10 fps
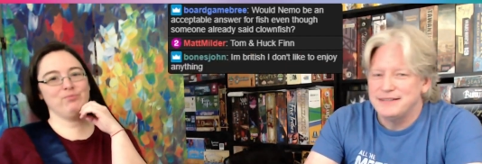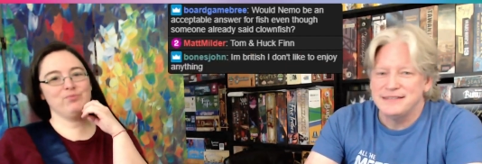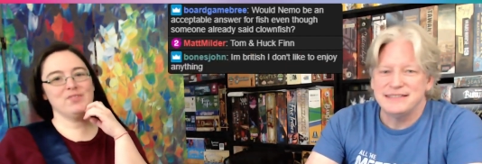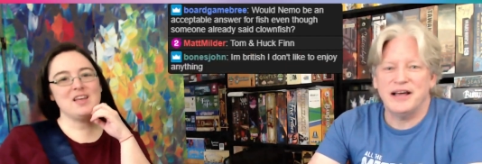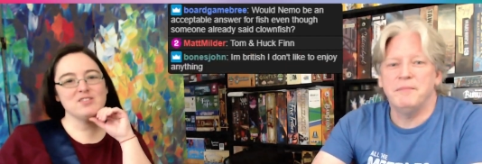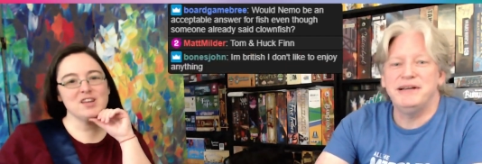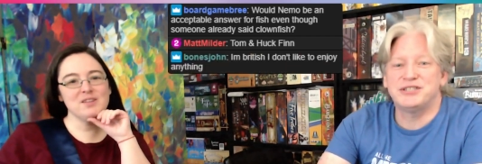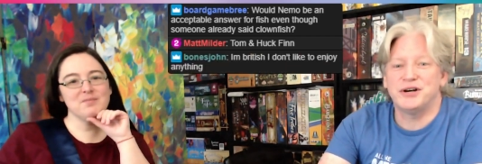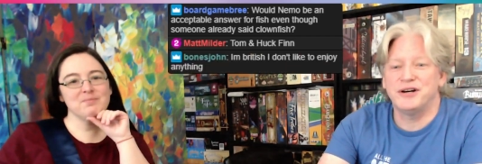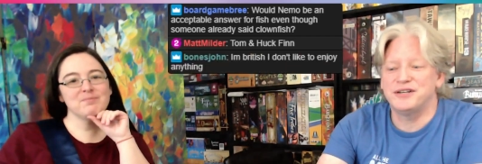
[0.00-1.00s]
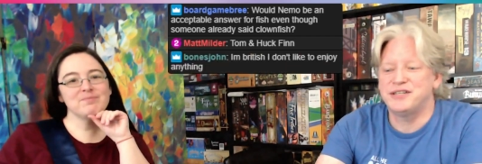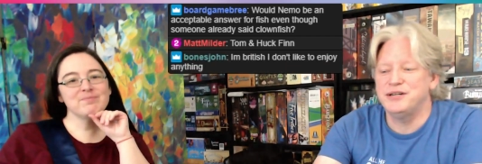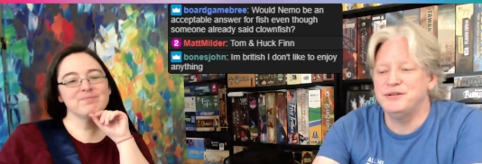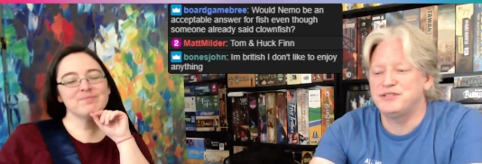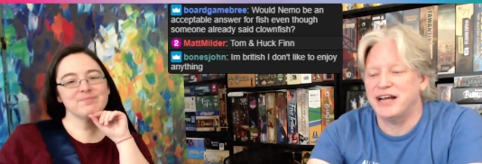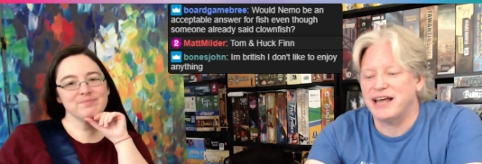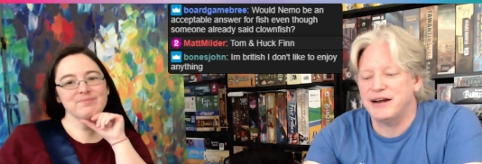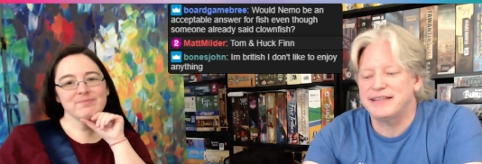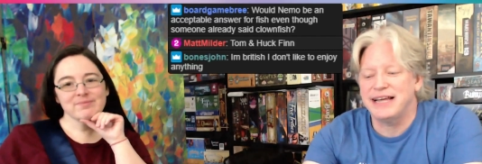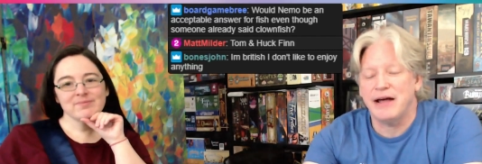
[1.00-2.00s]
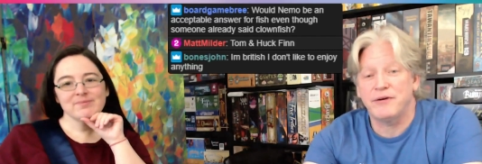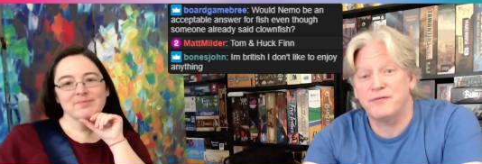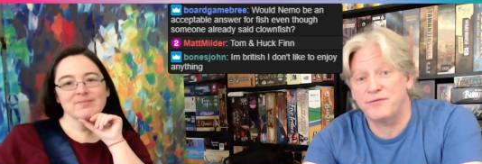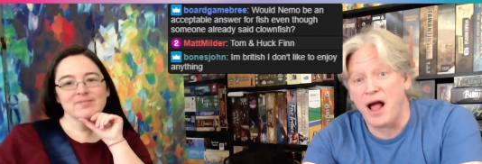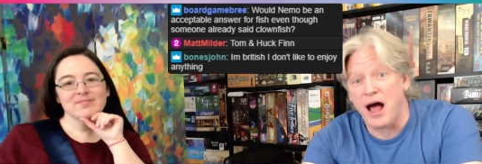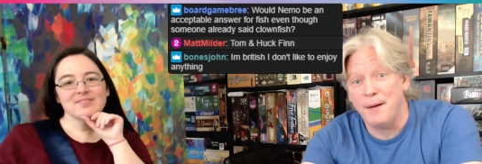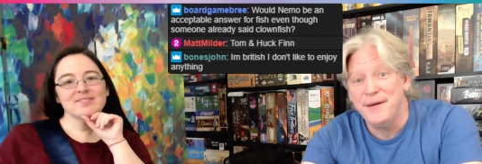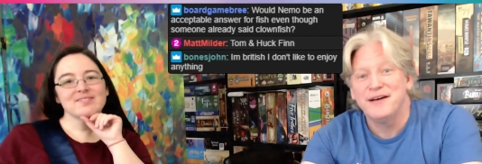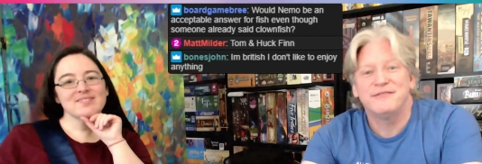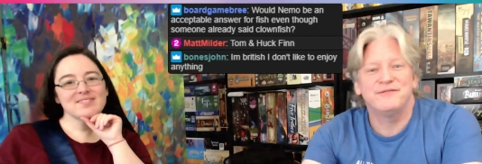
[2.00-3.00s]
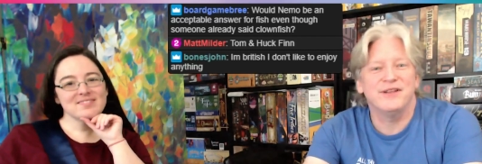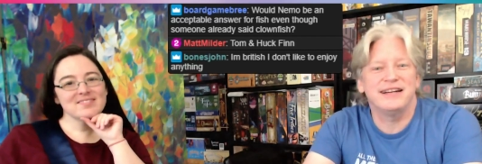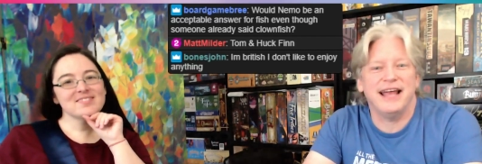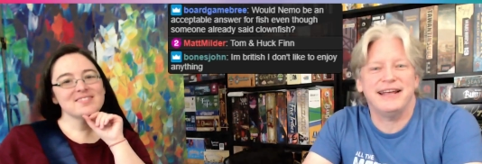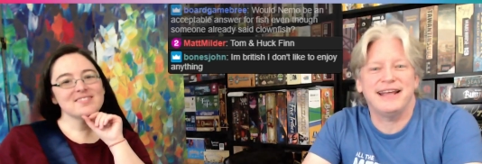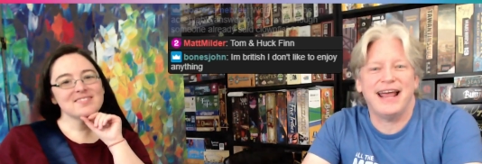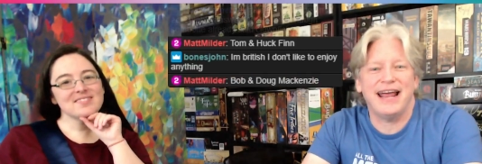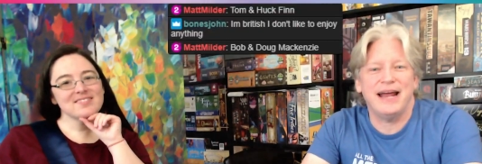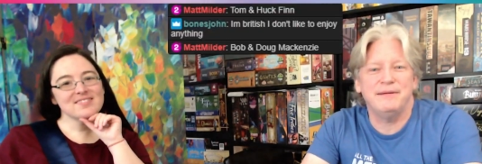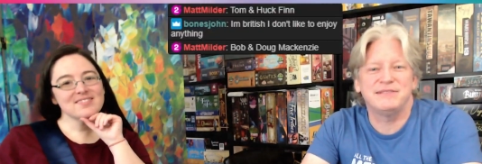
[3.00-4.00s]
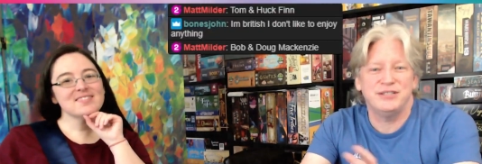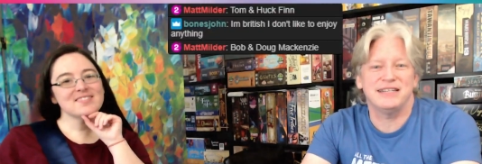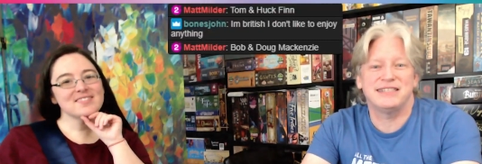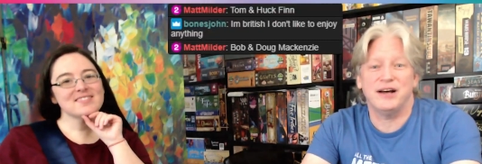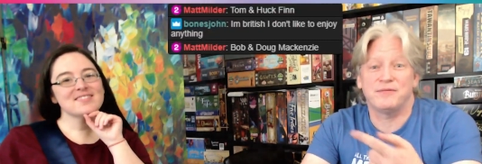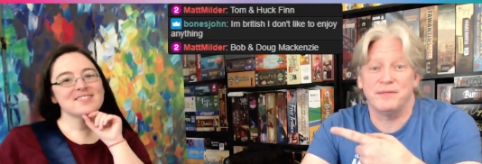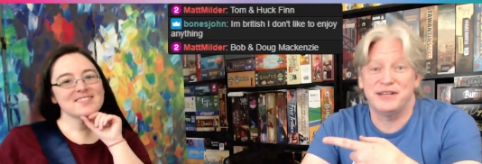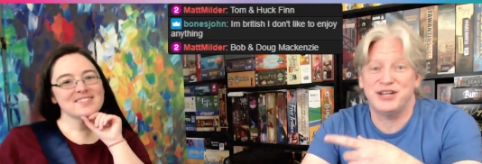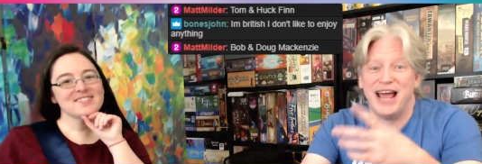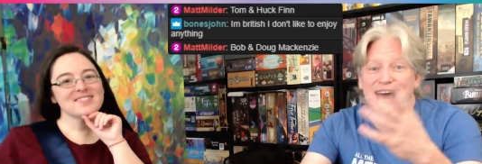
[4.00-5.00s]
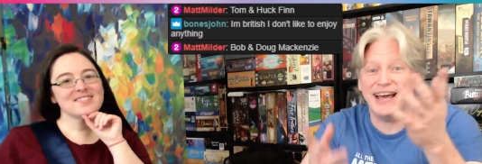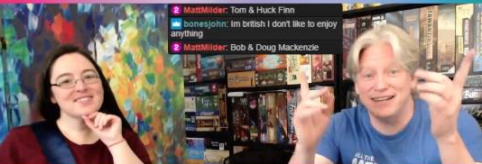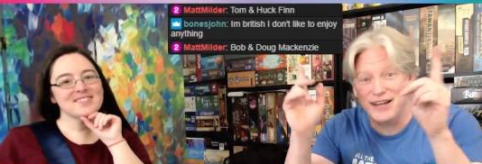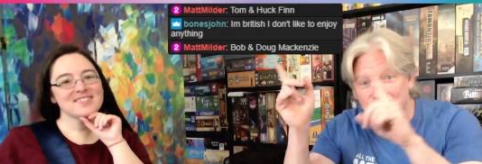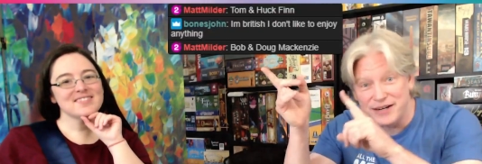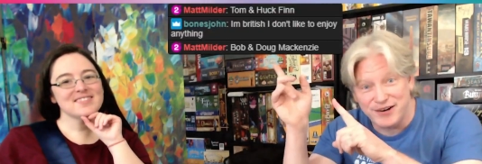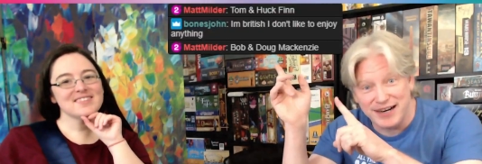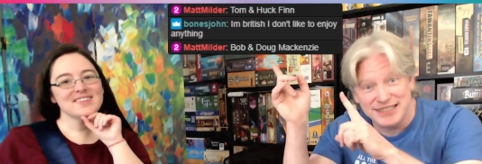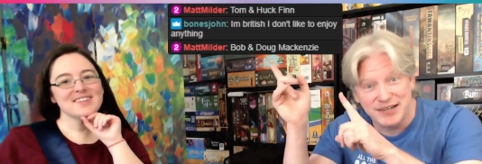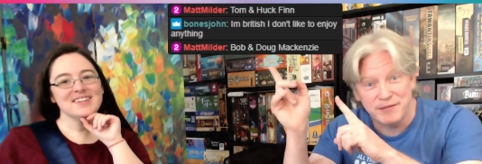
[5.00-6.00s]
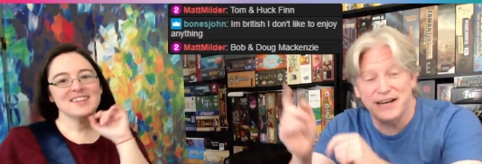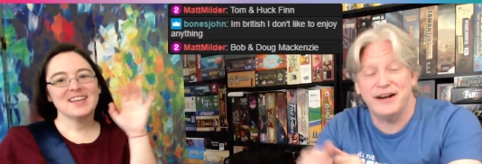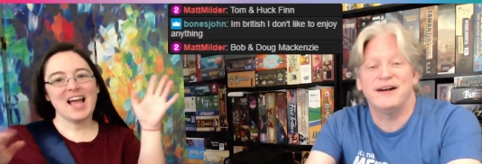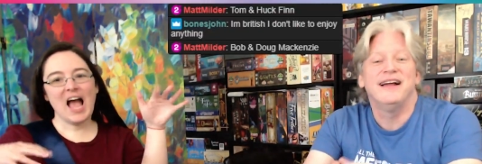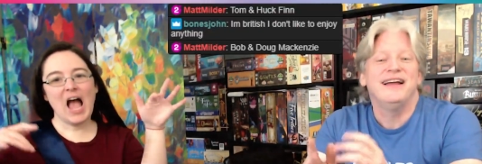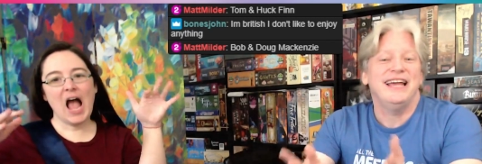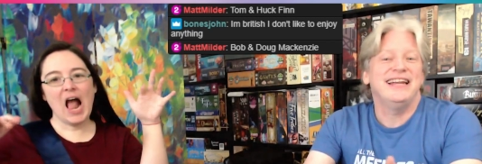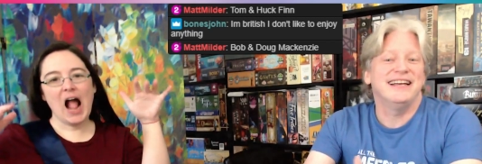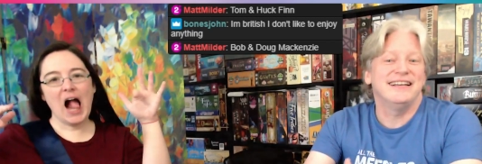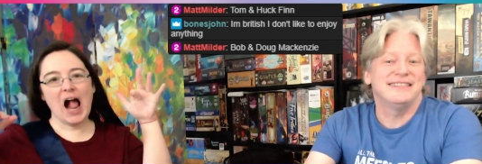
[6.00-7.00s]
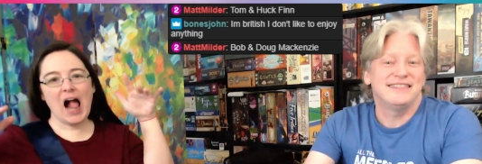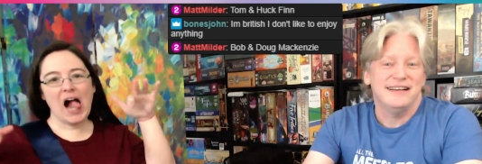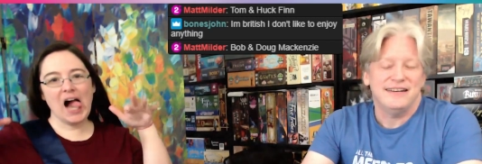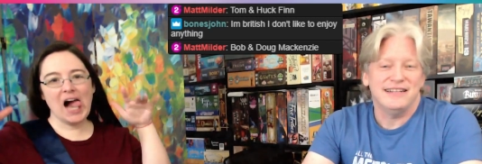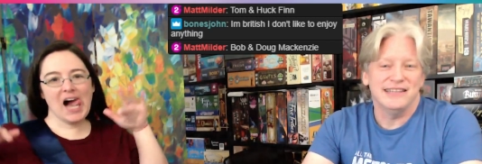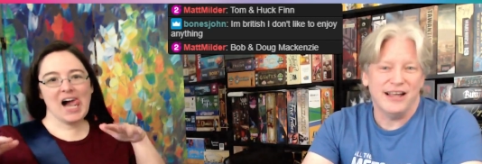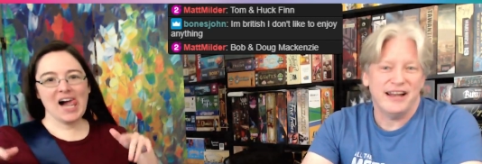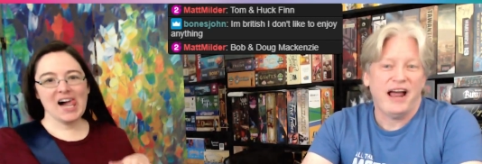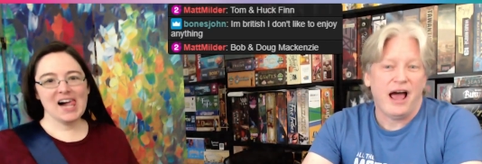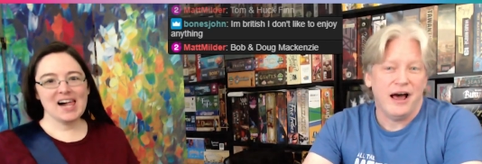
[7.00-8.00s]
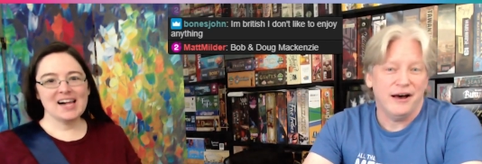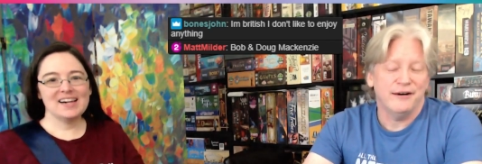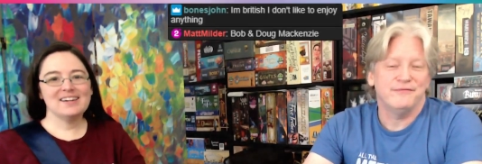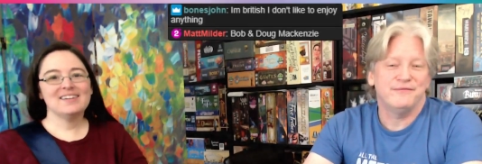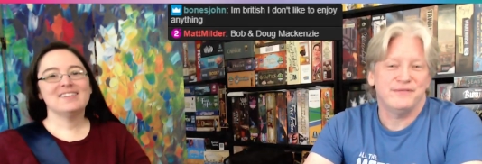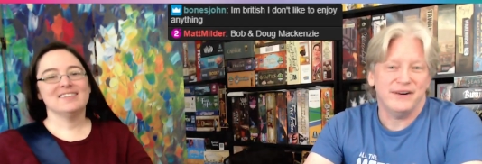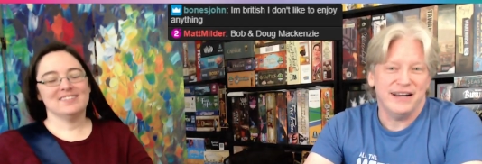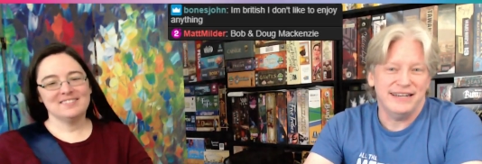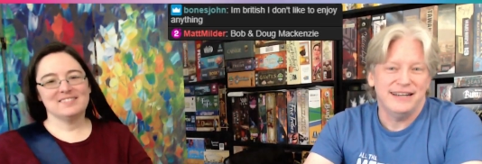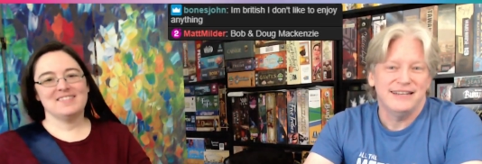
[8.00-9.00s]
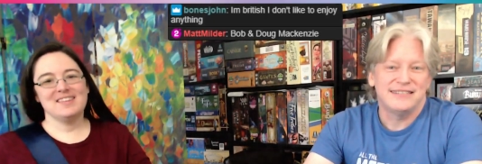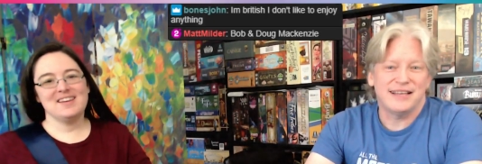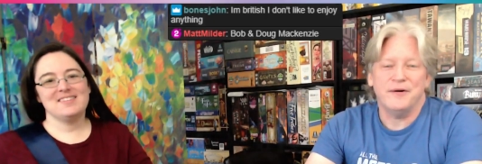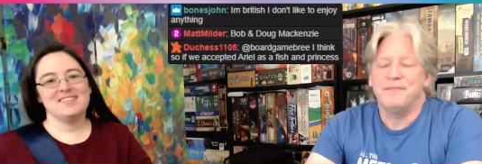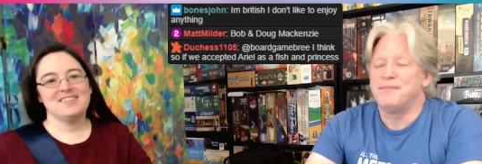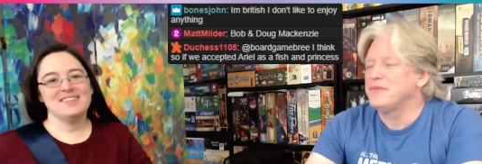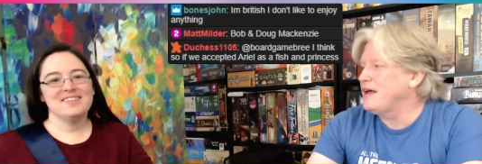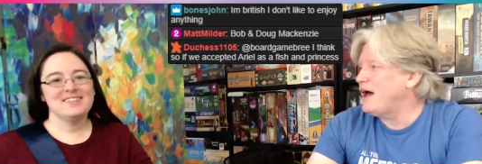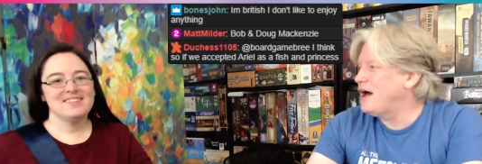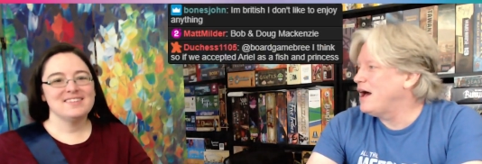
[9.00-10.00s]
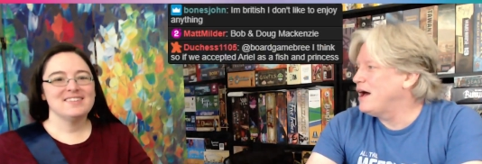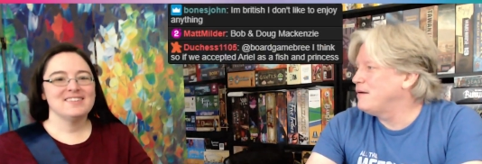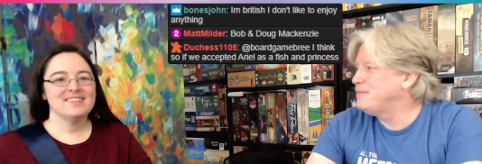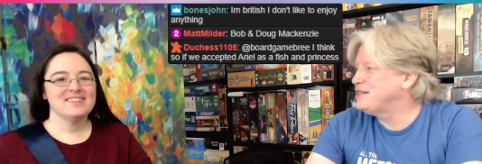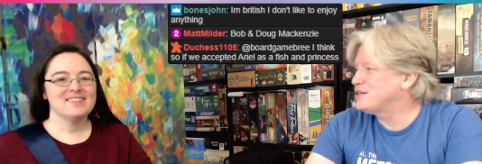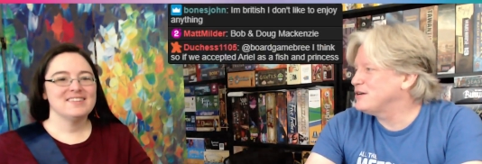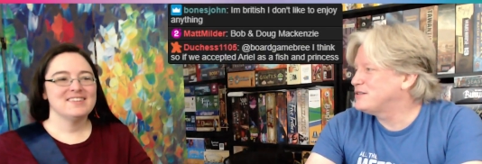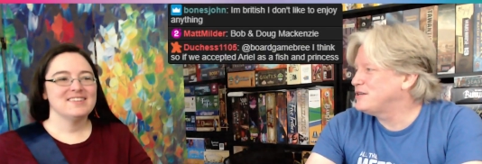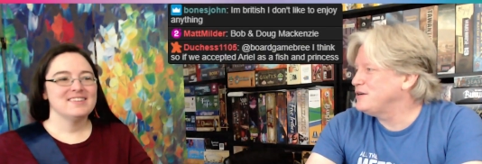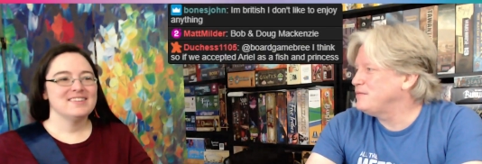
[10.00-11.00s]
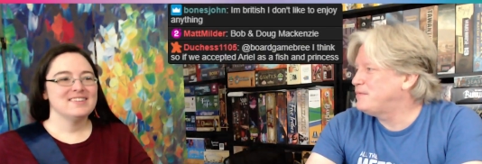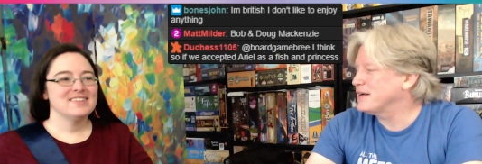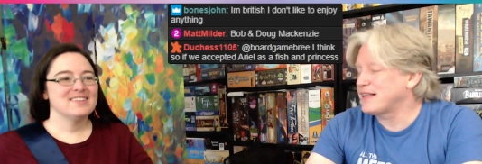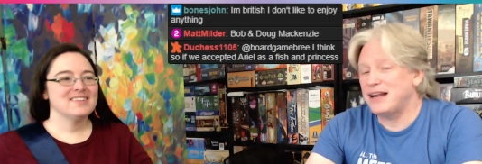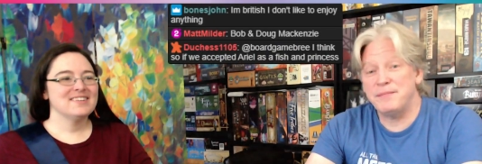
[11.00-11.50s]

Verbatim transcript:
Speaker 1: so be sure to check out everything ever from Floodgate Games. As you can tell from the chat going crazy over here, it is a lot of fun. So um, be sure to pick that